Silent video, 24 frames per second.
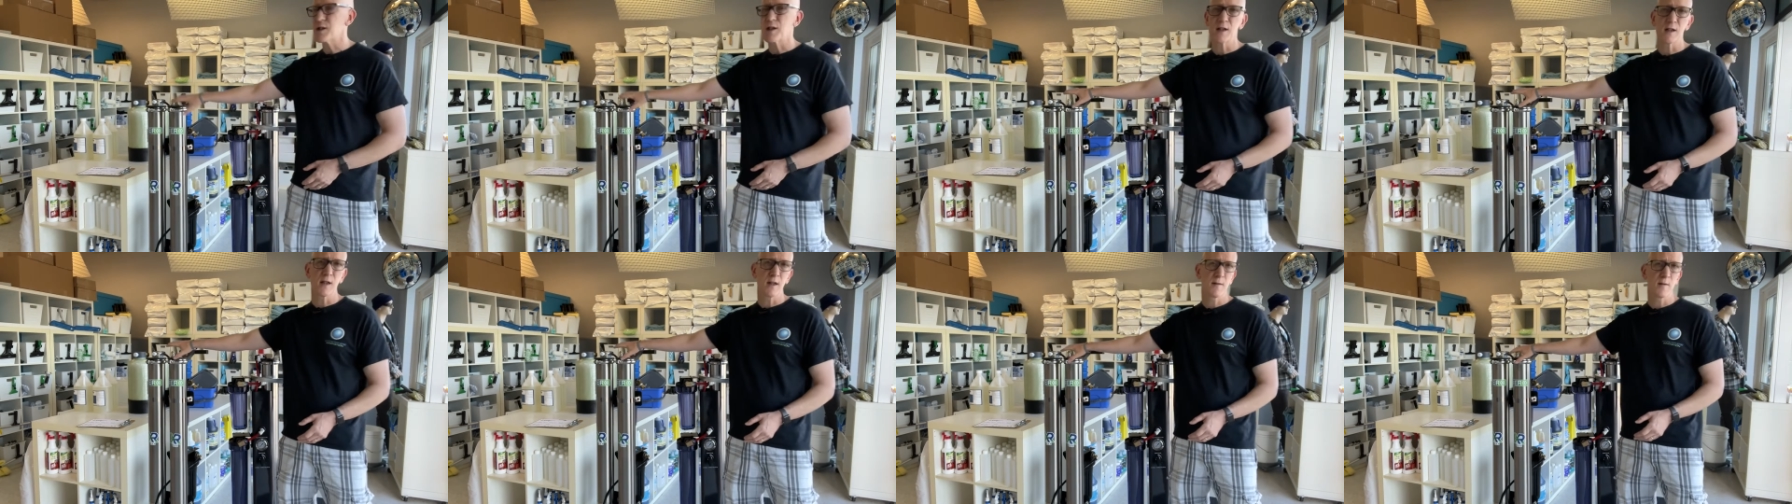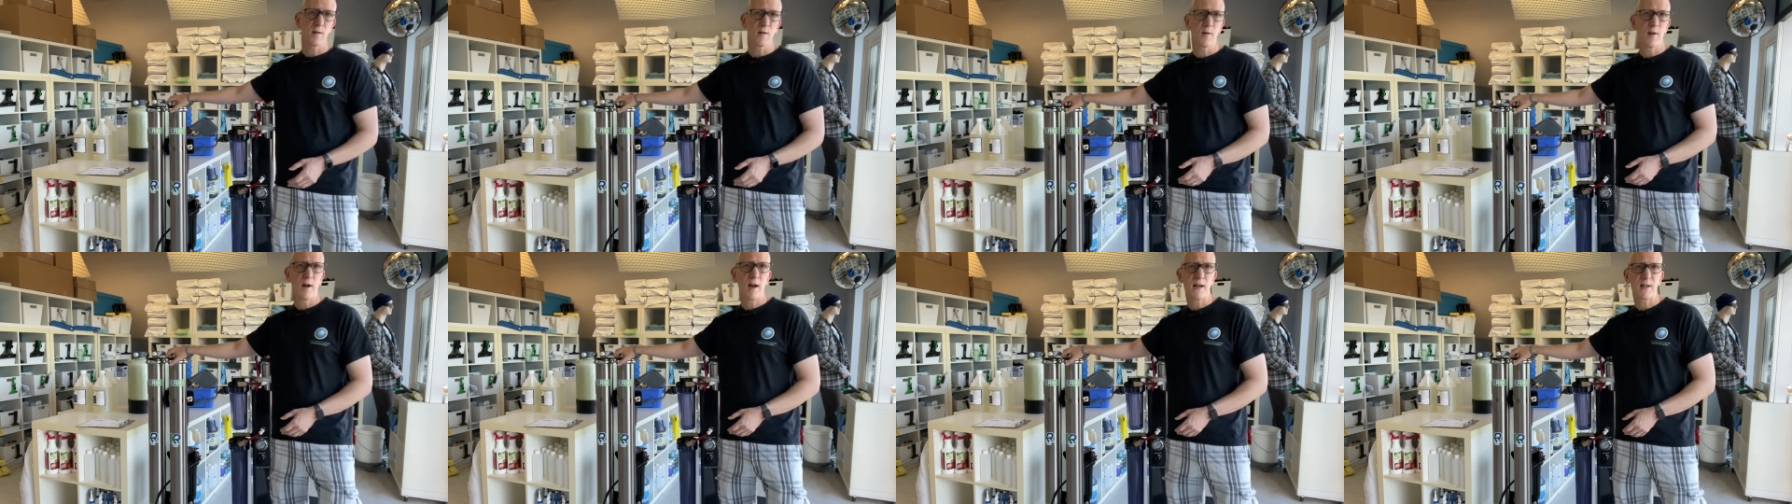
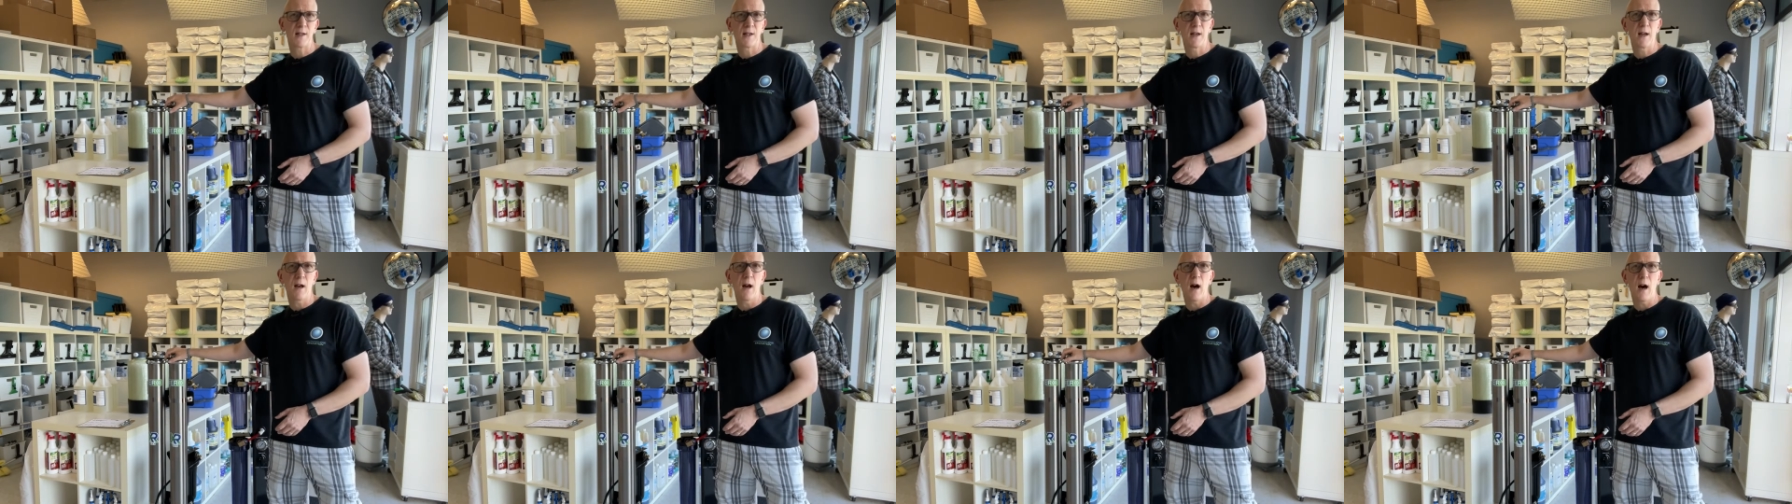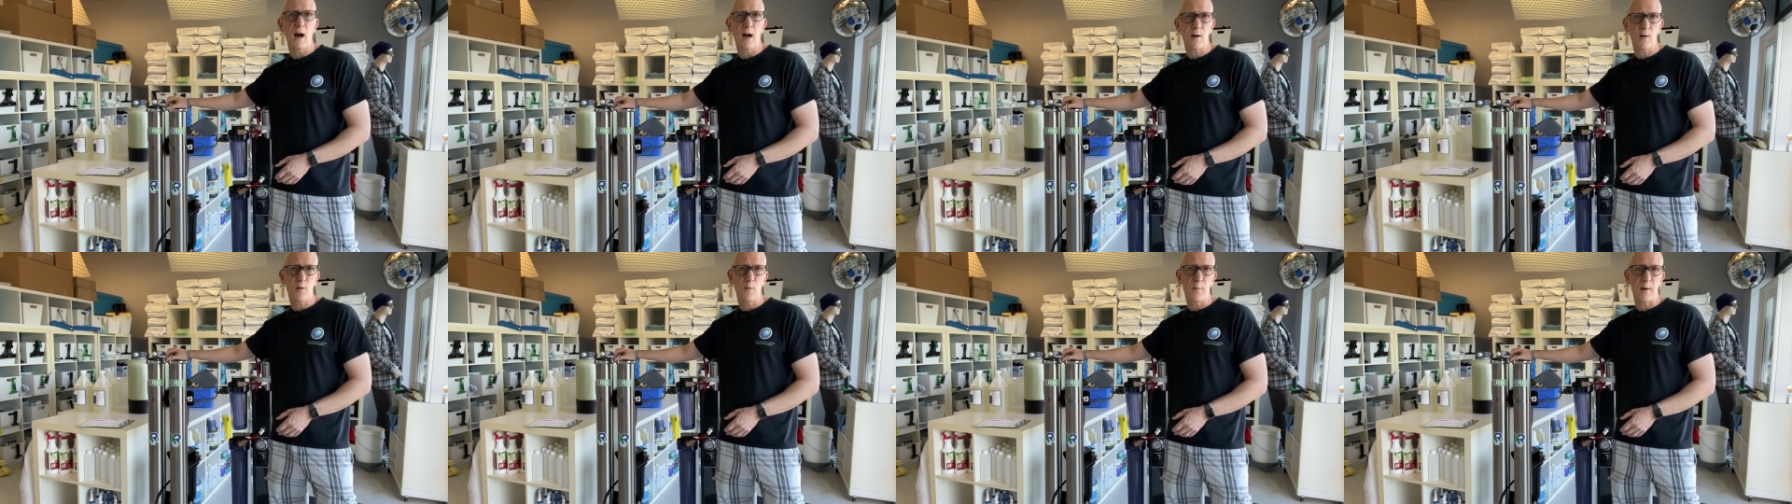systems are actually
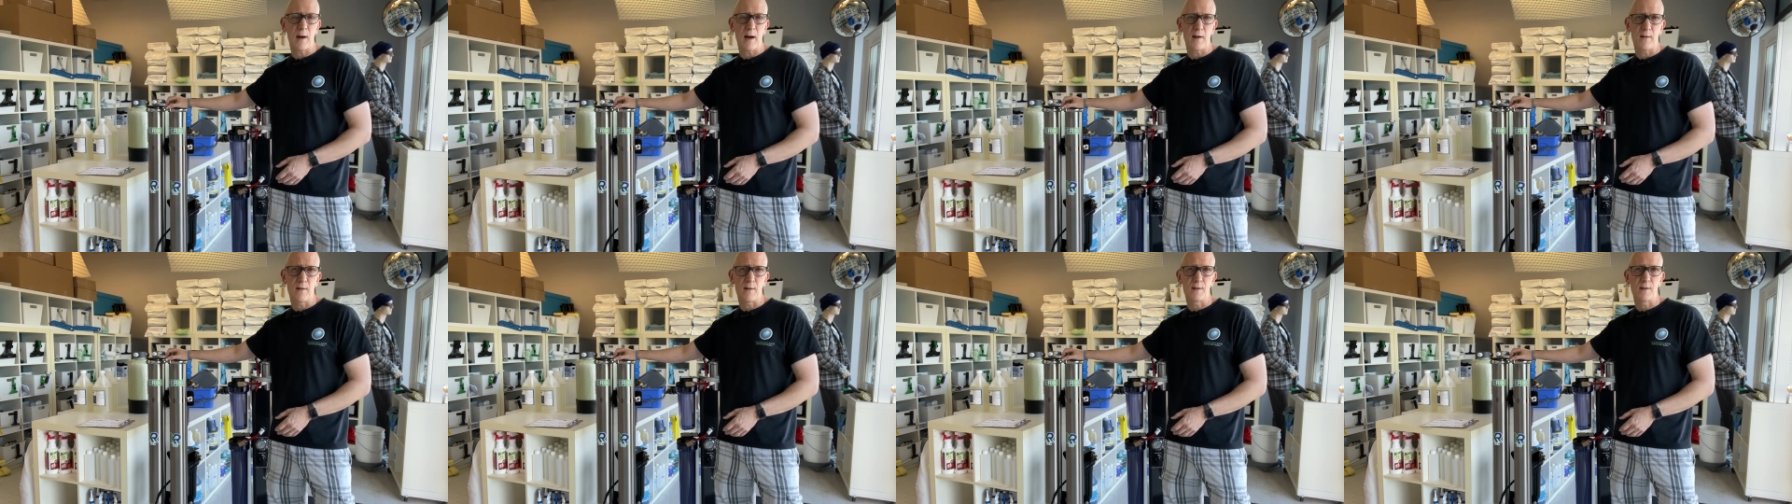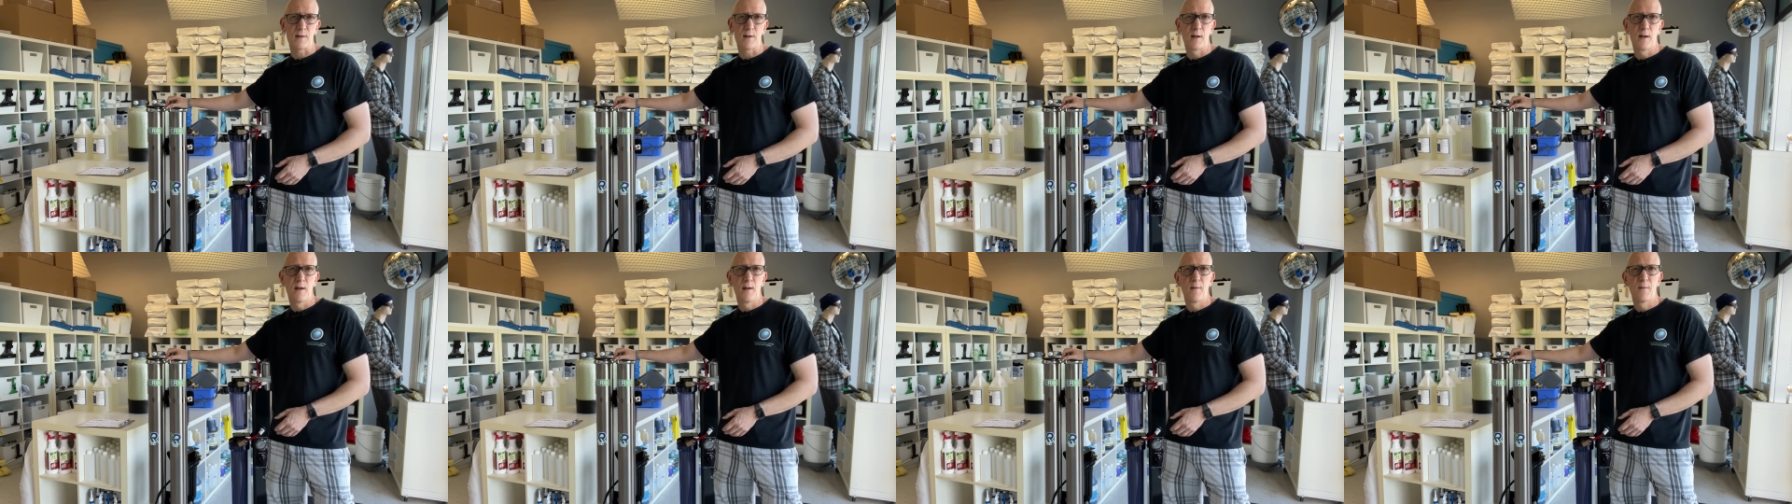
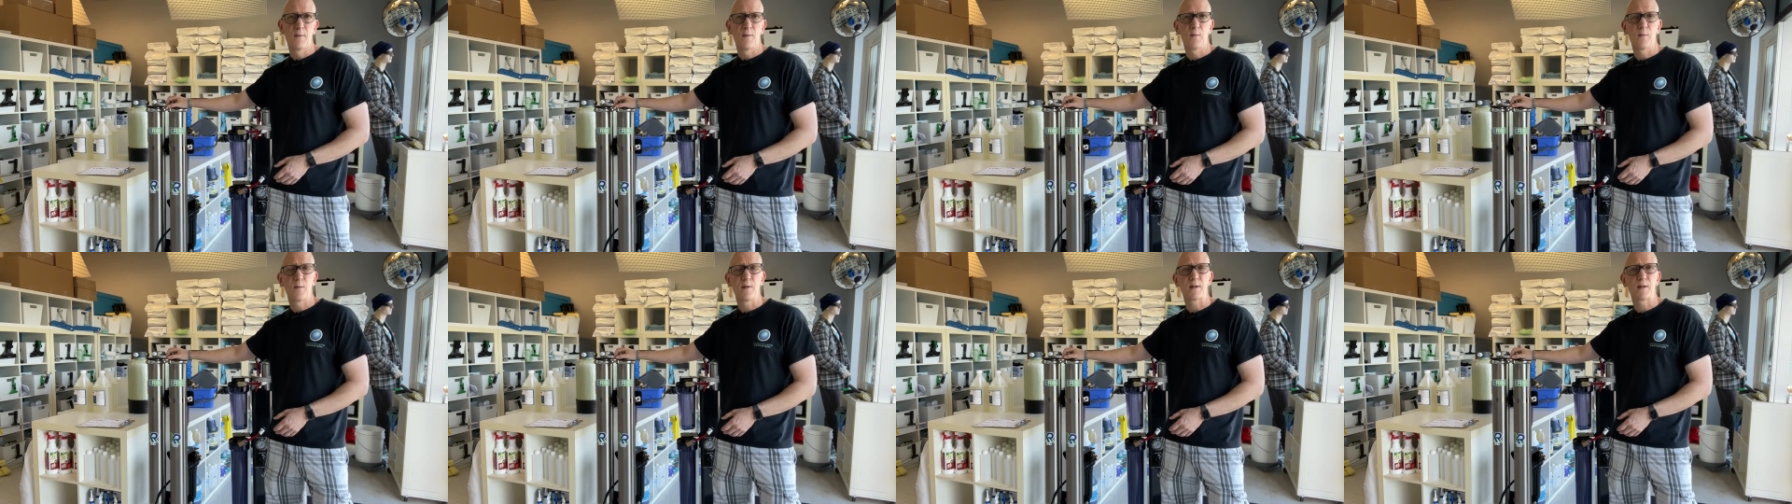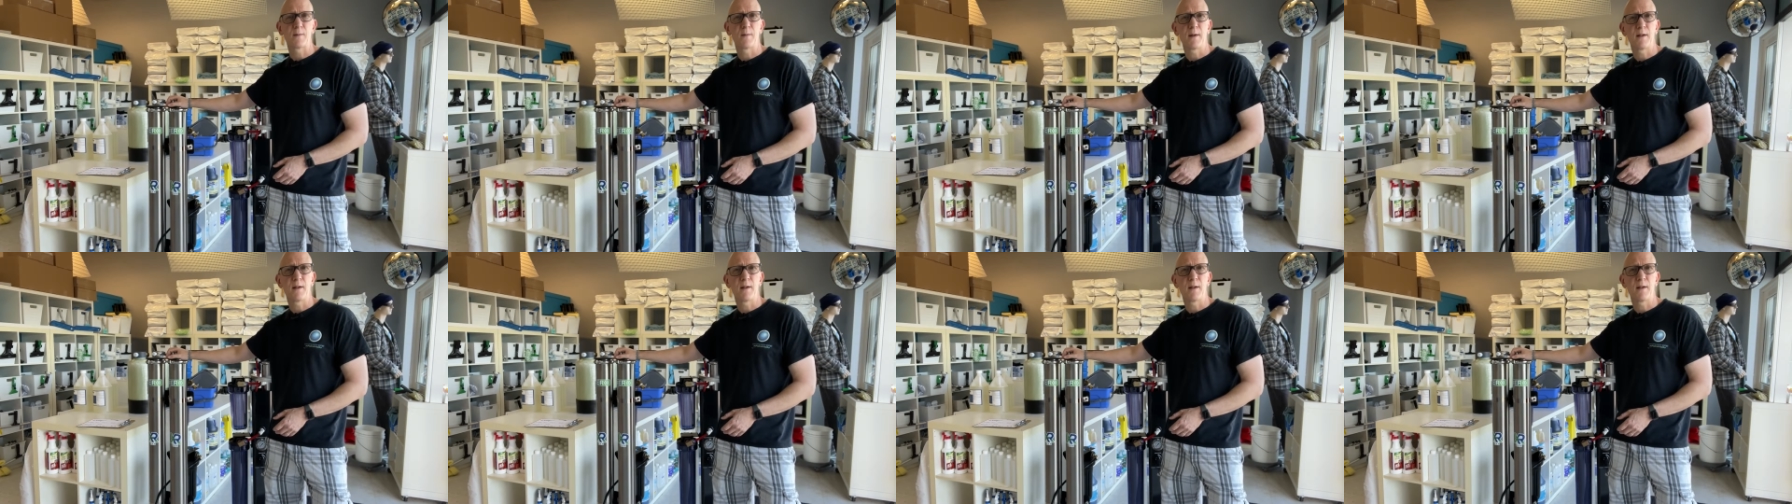auto-balanced, which